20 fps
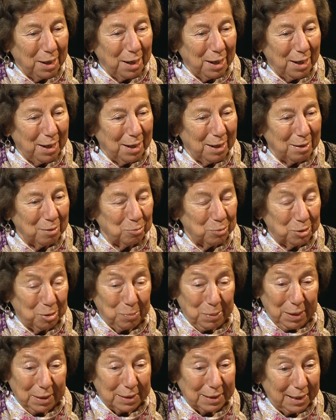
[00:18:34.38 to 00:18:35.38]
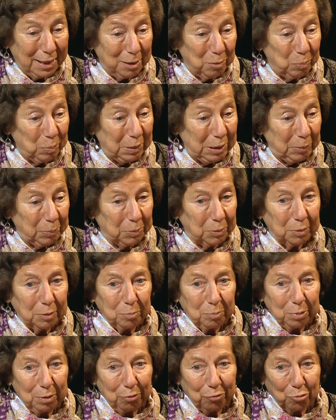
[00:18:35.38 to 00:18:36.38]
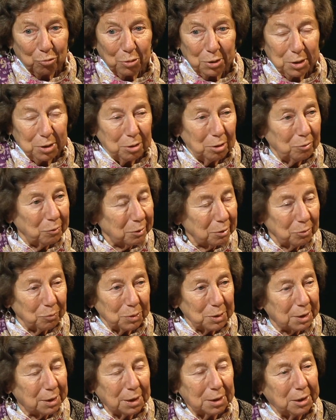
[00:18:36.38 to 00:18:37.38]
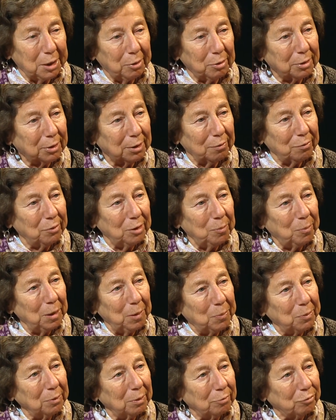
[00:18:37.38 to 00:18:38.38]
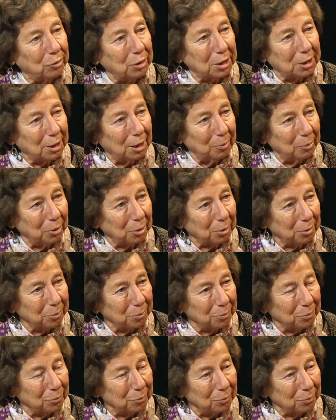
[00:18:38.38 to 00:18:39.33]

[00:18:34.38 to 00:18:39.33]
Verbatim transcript: and with about 10 people and before you know it it was 60 or 70 people every summer okay